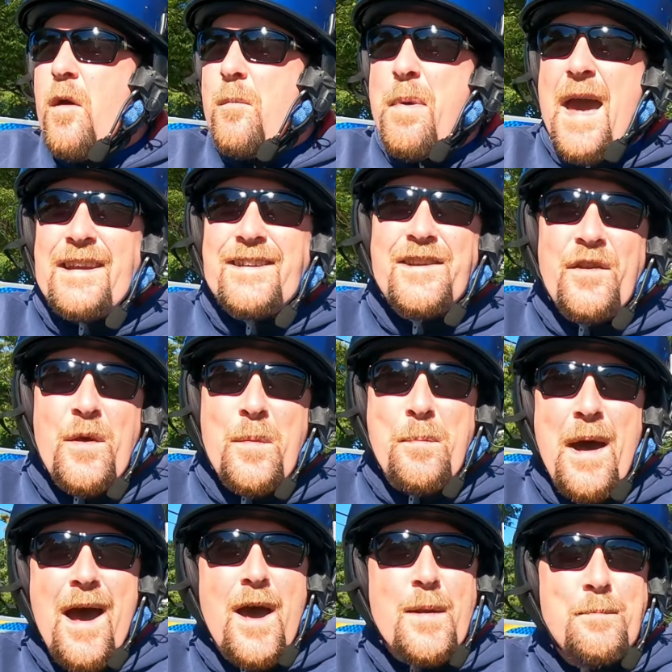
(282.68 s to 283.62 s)
Back to the
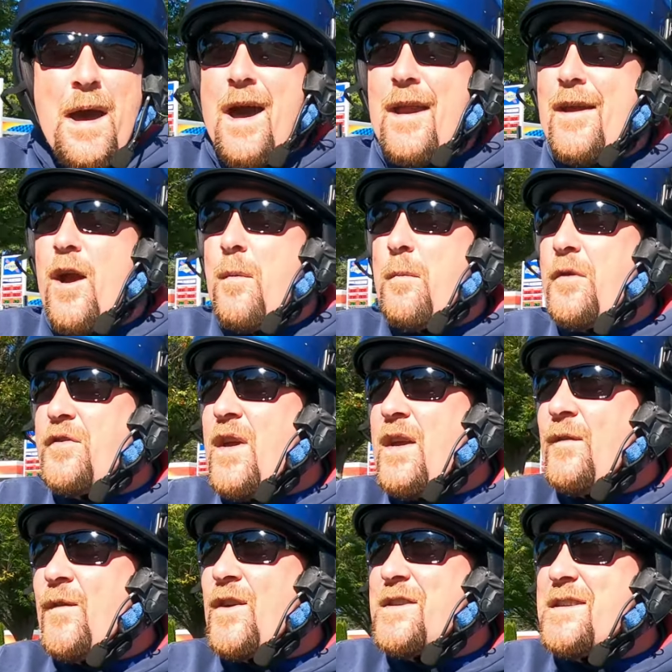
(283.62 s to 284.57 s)
Bohn Body Armor
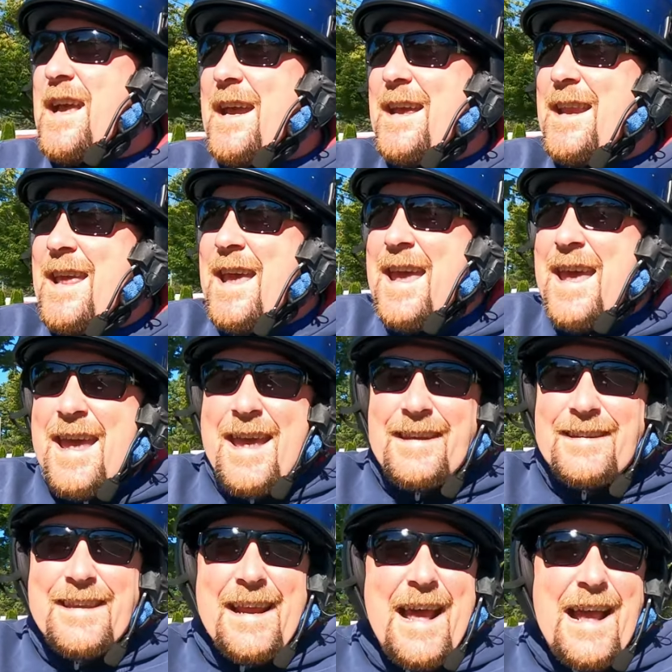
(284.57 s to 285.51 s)
thing for a second.
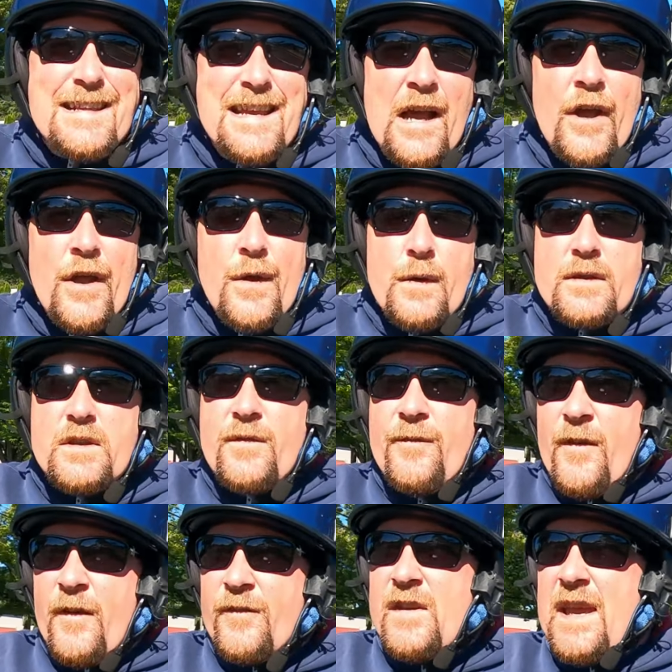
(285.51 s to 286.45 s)
Did I tell you it's
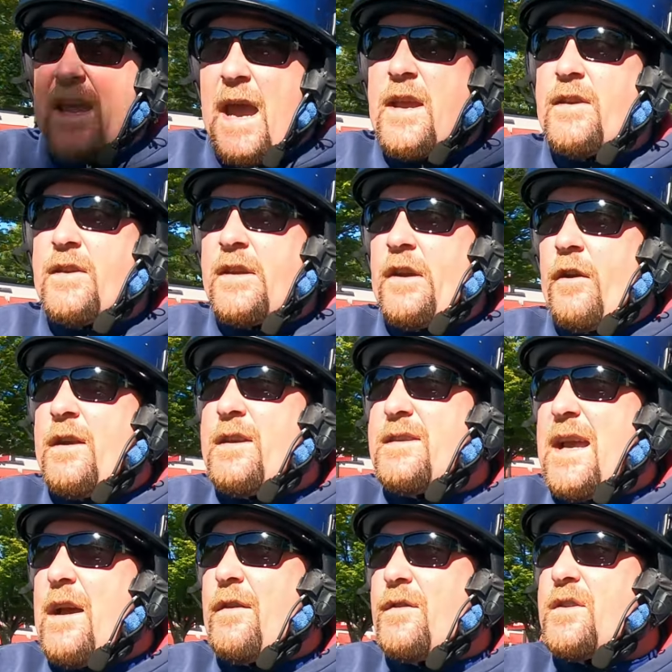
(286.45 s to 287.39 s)
58
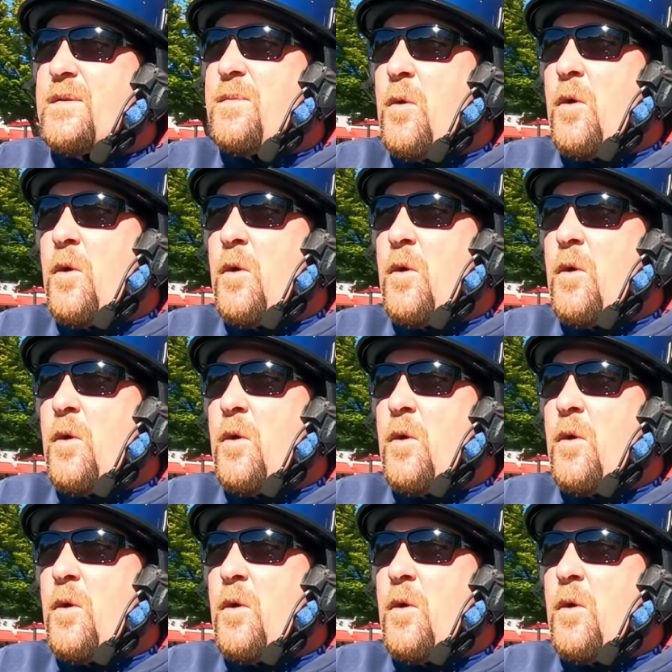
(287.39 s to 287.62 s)
degrees out this